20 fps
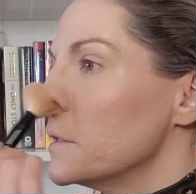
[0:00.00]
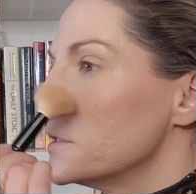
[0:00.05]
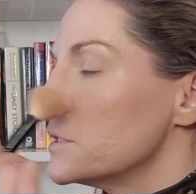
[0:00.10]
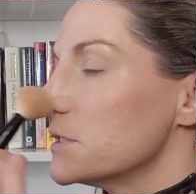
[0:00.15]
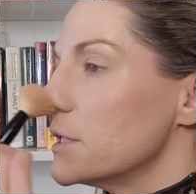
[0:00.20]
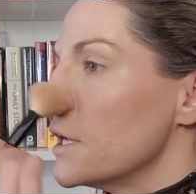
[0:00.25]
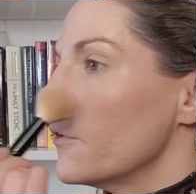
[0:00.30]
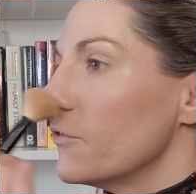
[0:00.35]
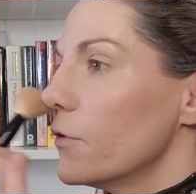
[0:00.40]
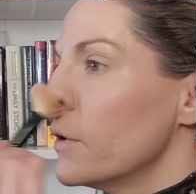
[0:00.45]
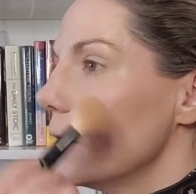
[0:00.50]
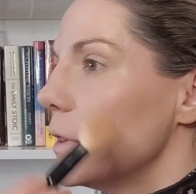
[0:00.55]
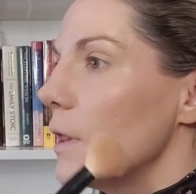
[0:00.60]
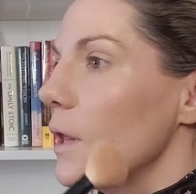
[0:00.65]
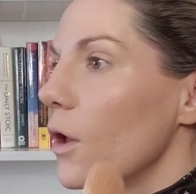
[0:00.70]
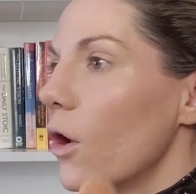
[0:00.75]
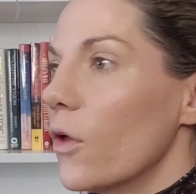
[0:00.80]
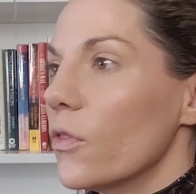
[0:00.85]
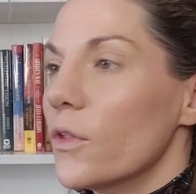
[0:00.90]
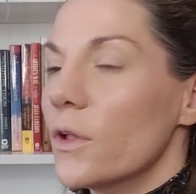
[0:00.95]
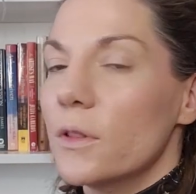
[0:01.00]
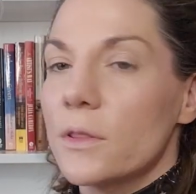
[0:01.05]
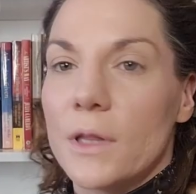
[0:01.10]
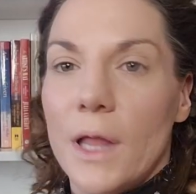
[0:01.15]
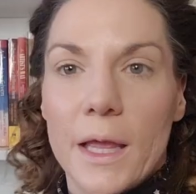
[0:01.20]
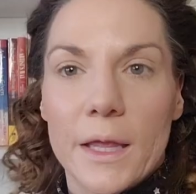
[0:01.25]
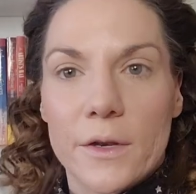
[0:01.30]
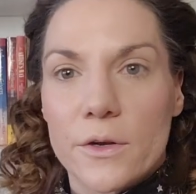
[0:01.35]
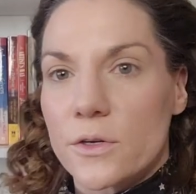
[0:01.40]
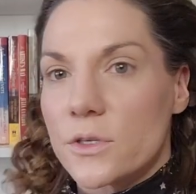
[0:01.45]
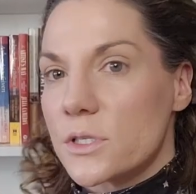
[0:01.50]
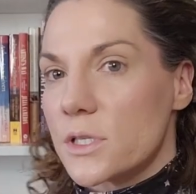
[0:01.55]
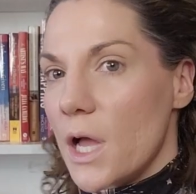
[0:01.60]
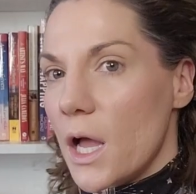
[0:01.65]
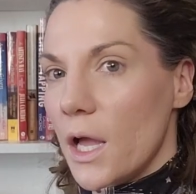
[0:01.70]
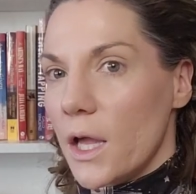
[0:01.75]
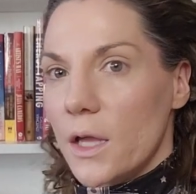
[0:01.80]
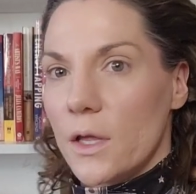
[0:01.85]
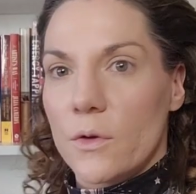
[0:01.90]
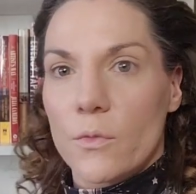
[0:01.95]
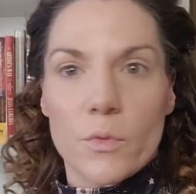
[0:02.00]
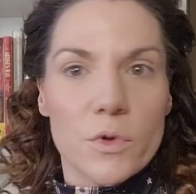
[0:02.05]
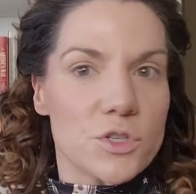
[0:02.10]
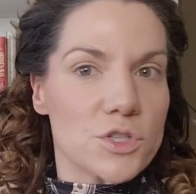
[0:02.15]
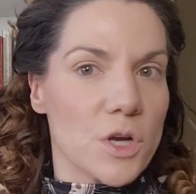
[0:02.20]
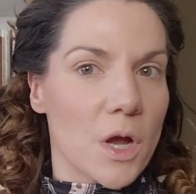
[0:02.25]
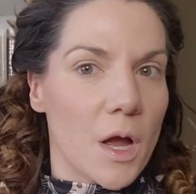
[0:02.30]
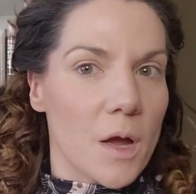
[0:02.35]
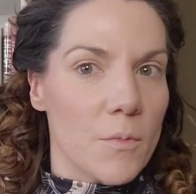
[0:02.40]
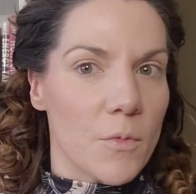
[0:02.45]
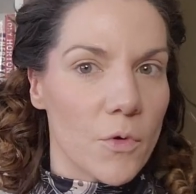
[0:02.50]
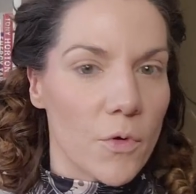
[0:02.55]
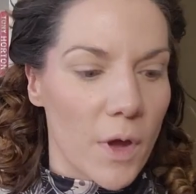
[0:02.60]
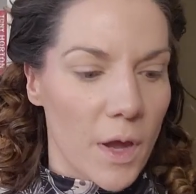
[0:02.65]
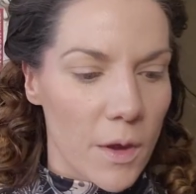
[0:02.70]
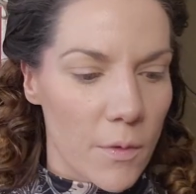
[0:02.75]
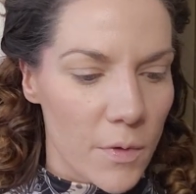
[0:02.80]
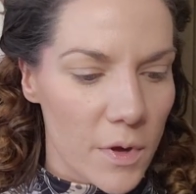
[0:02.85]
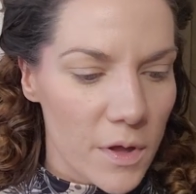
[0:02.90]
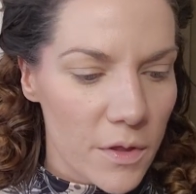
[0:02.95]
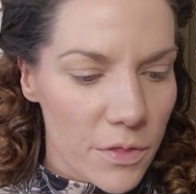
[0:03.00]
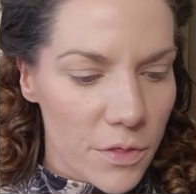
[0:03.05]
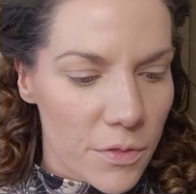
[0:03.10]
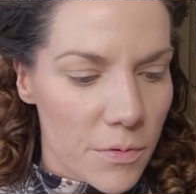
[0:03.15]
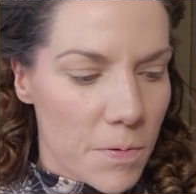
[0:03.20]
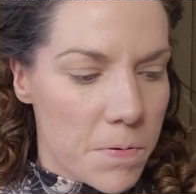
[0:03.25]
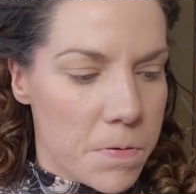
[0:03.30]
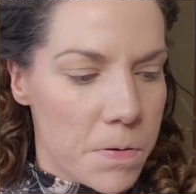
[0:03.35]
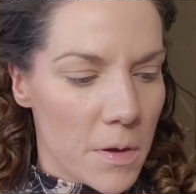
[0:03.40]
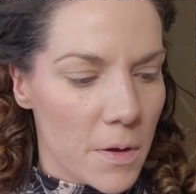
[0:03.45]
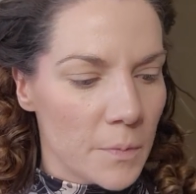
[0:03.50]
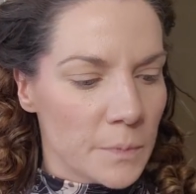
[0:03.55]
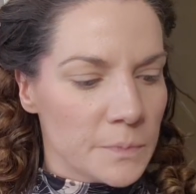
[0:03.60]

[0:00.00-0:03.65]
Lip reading: It's definitely on the lighter side, which I'm okay with,